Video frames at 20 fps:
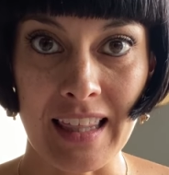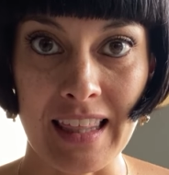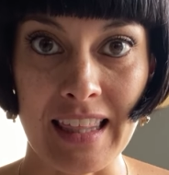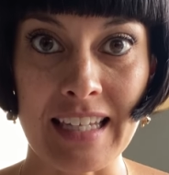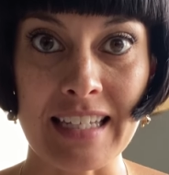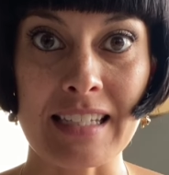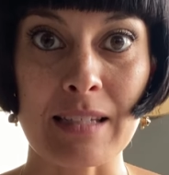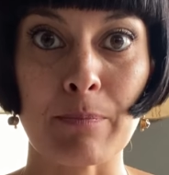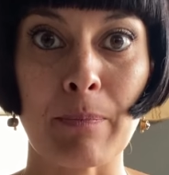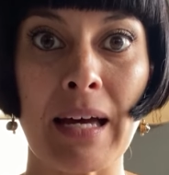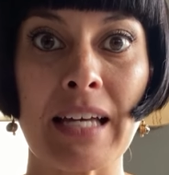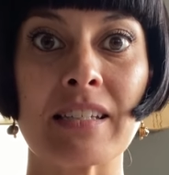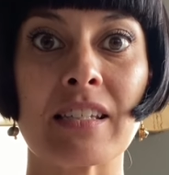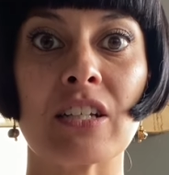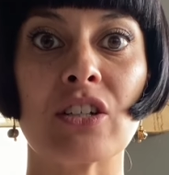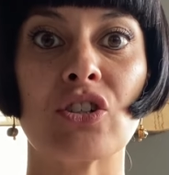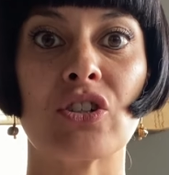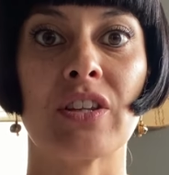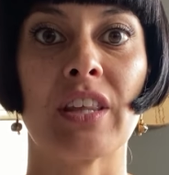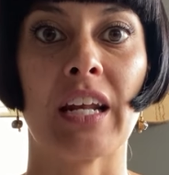this
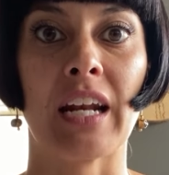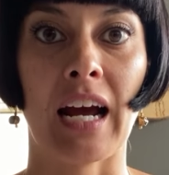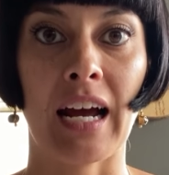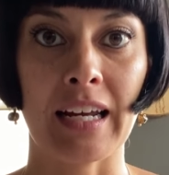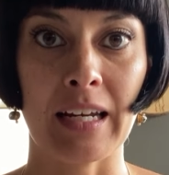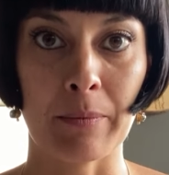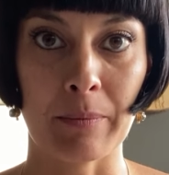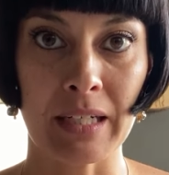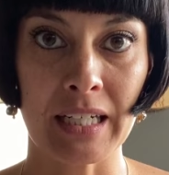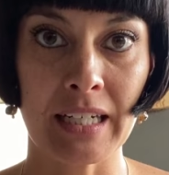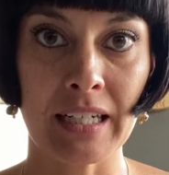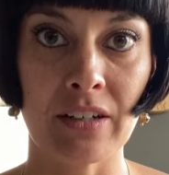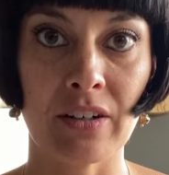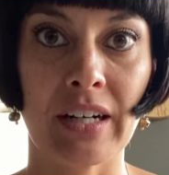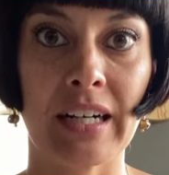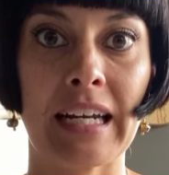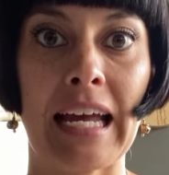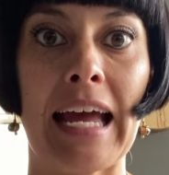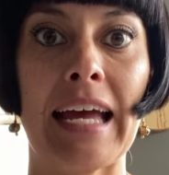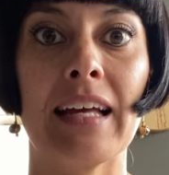message that I am
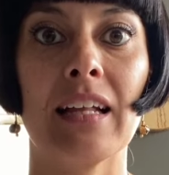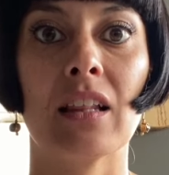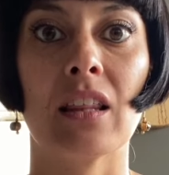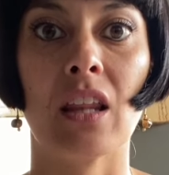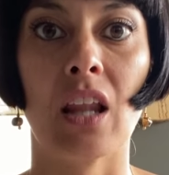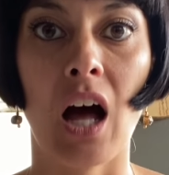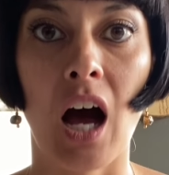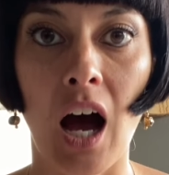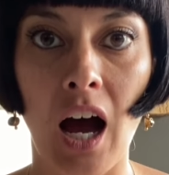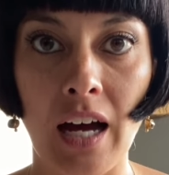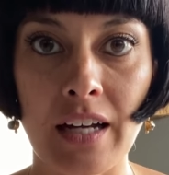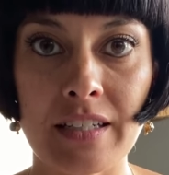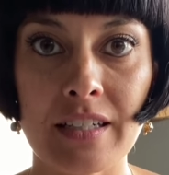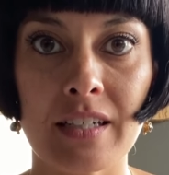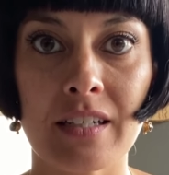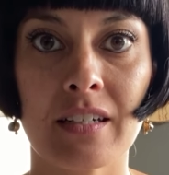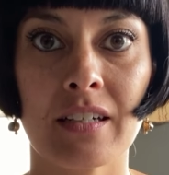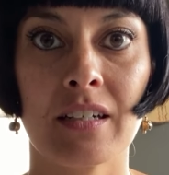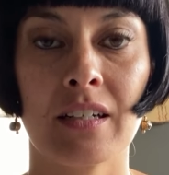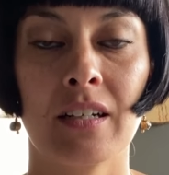hearing a lot
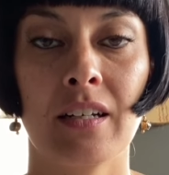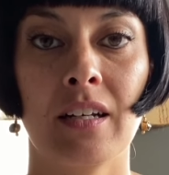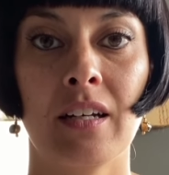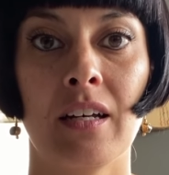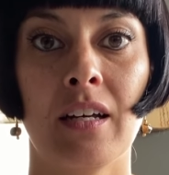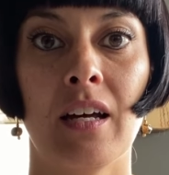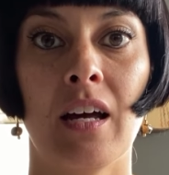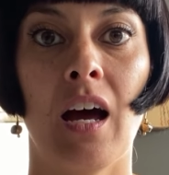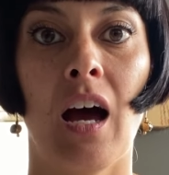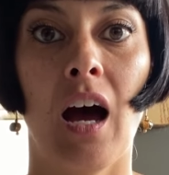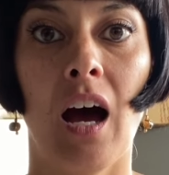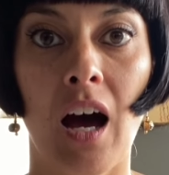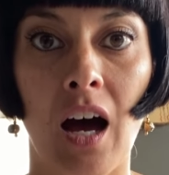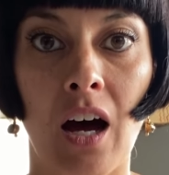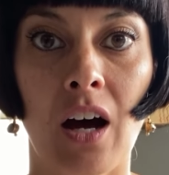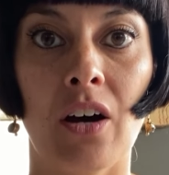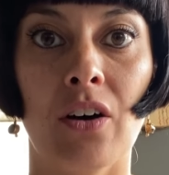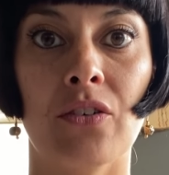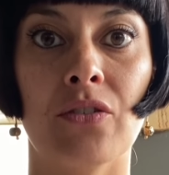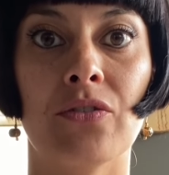
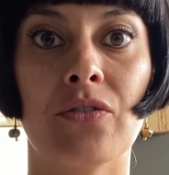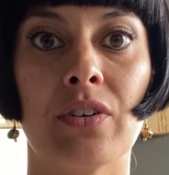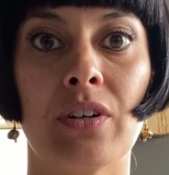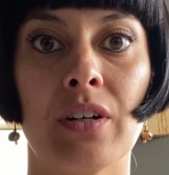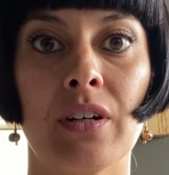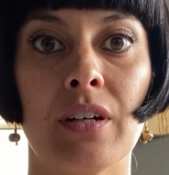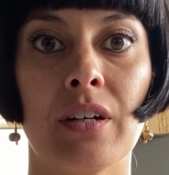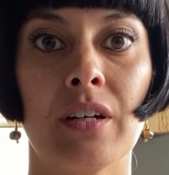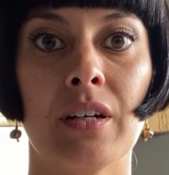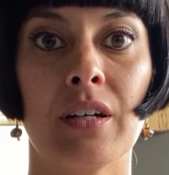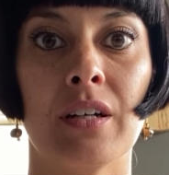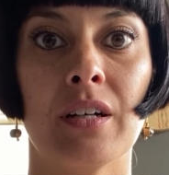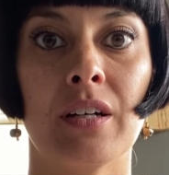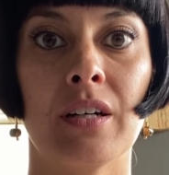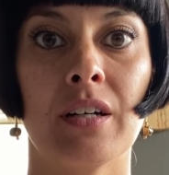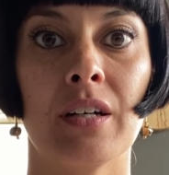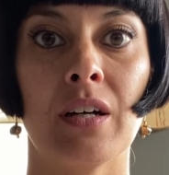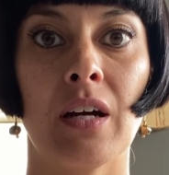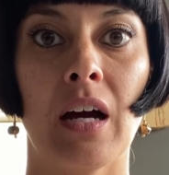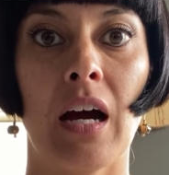of:
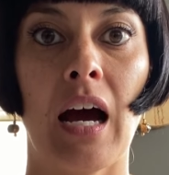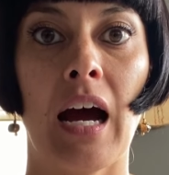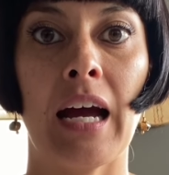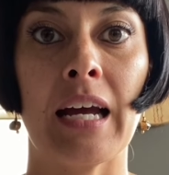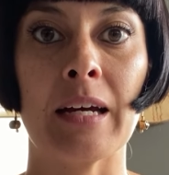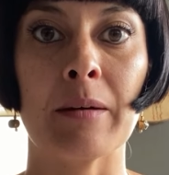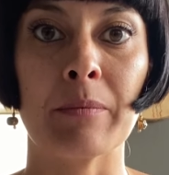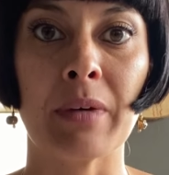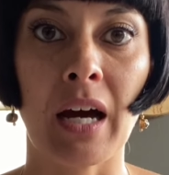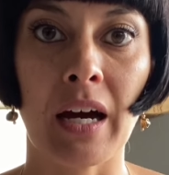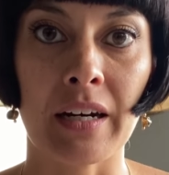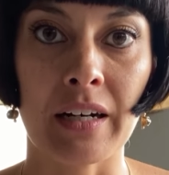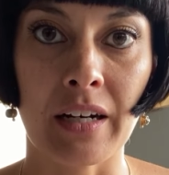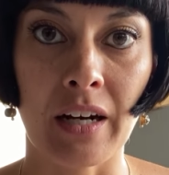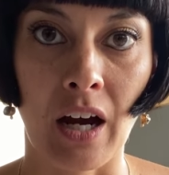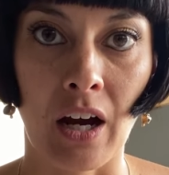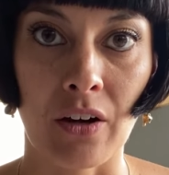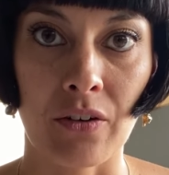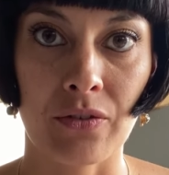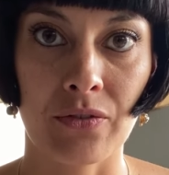I am not
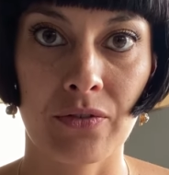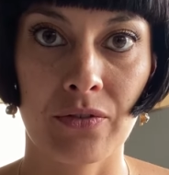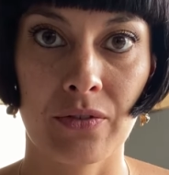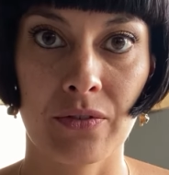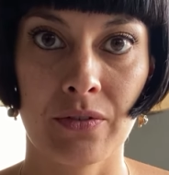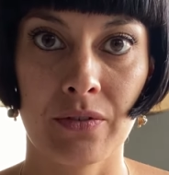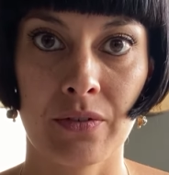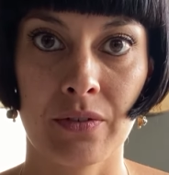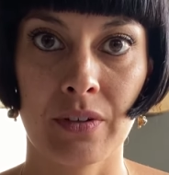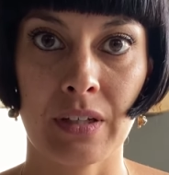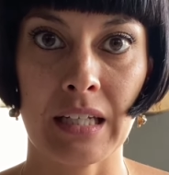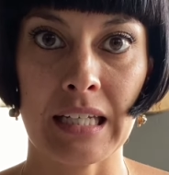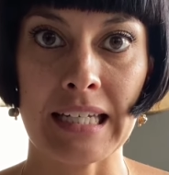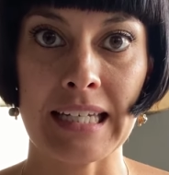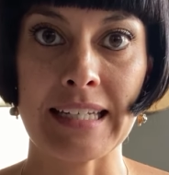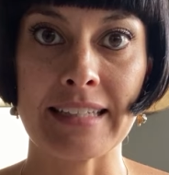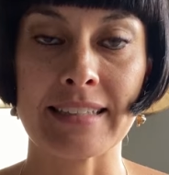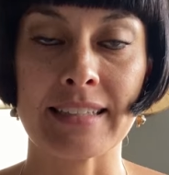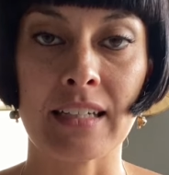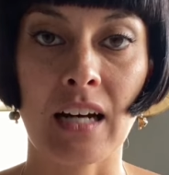enough.
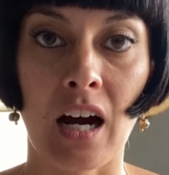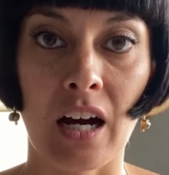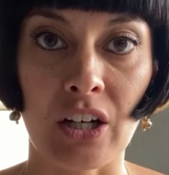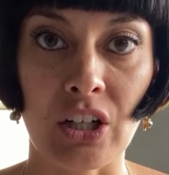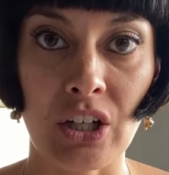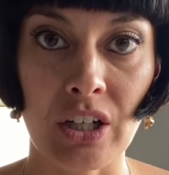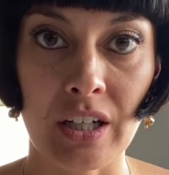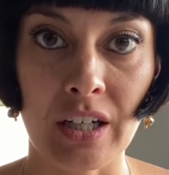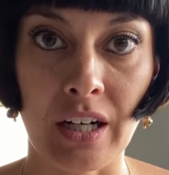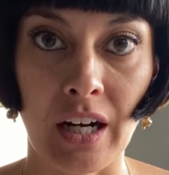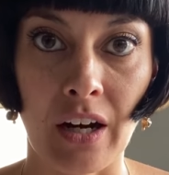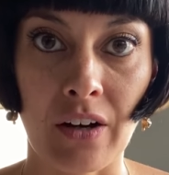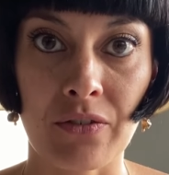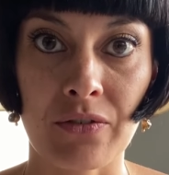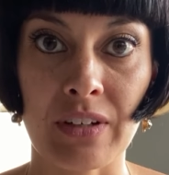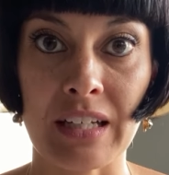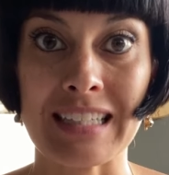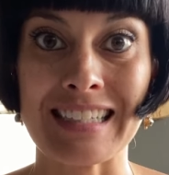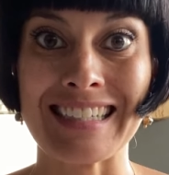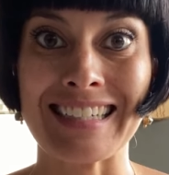It's not good enough.
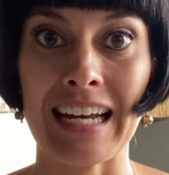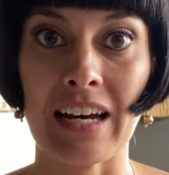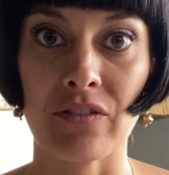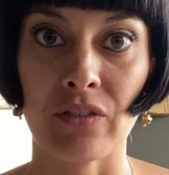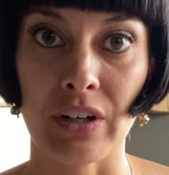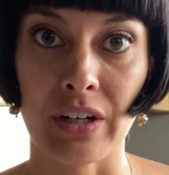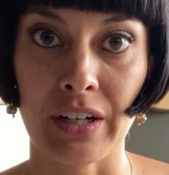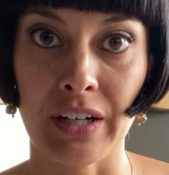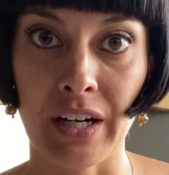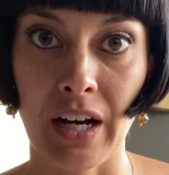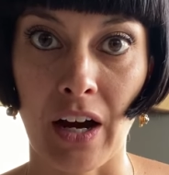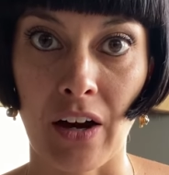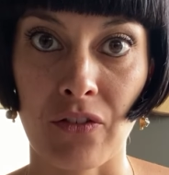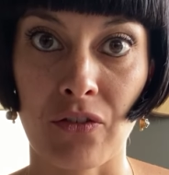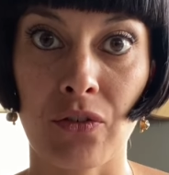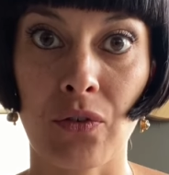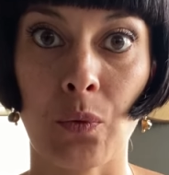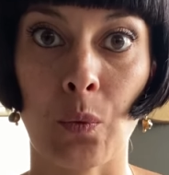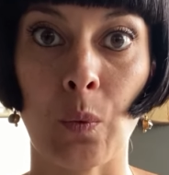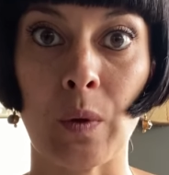It's never enough.
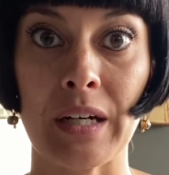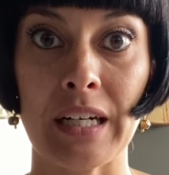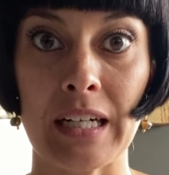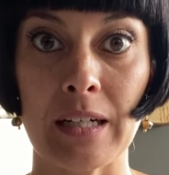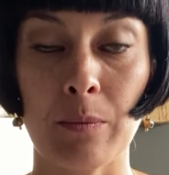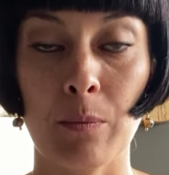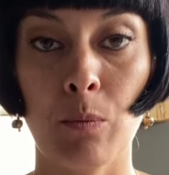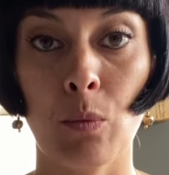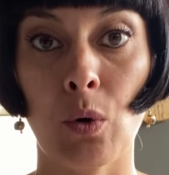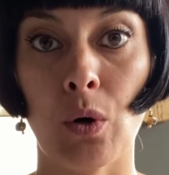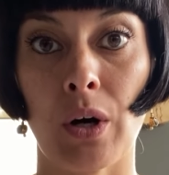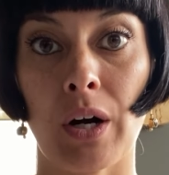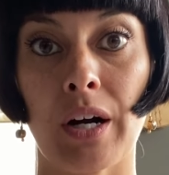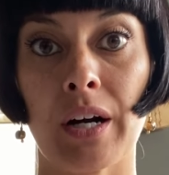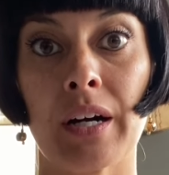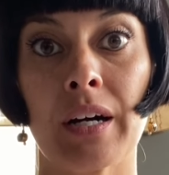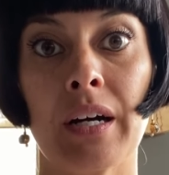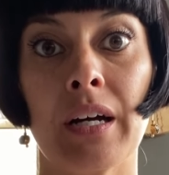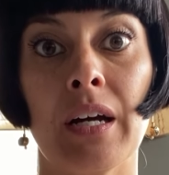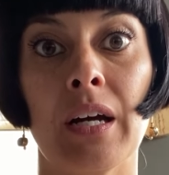We need
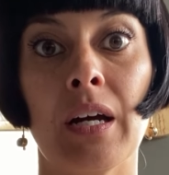more.